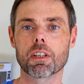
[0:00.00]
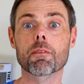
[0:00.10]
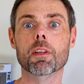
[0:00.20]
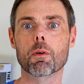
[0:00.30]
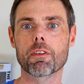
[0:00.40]

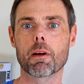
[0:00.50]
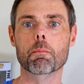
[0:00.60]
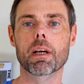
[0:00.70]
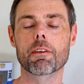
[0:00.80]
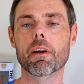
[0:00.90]
Even though we've had
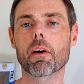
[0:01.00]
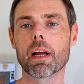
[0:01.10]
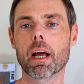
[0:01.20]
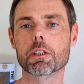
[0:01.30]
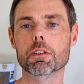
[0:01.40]
many
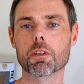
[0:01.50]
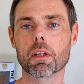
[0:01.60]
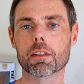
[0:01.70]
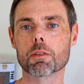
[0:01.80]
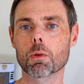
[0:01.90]
variations on
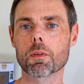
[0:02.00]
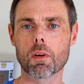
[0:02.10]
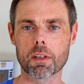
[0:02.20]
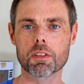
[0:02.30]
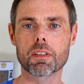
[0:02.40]
Lex Luthor,
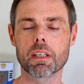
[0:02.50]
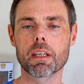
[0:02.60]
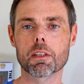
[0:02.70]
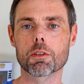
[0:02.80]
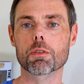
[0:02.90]
I just think he
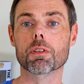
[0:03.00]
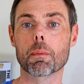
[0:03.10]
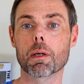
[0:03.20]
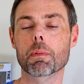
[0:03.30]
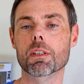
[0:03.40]
could do
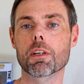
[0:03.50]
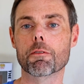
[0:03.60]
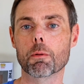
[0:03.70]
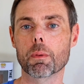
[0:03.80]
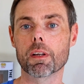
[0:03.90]
something a bit
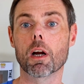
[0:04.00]
different with it.